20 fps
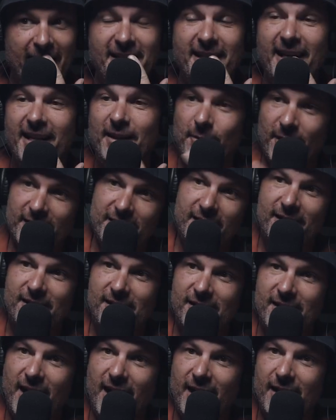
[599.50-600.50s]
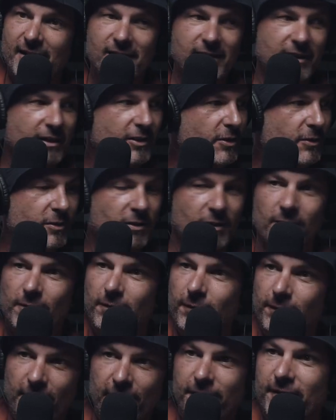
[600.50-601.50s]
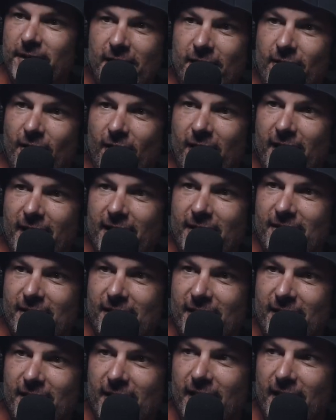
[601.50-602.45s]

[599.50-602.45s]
And then he went to the States and he took on 50 guys,